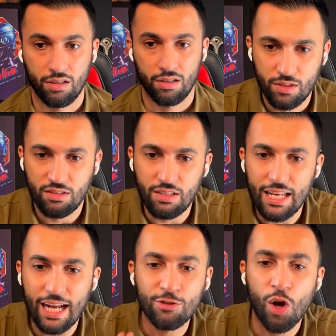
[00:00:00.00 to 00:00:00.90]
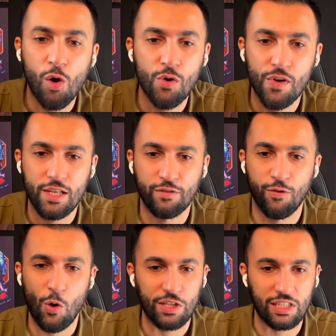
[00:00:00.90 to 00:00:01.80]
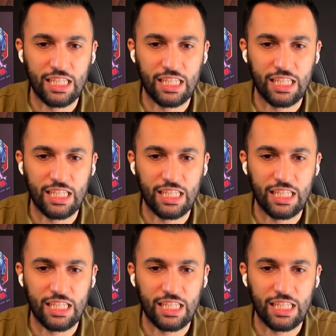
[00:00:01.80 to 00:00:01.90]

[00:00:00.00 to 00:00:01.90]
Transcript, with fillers: him. See that tone in his voice?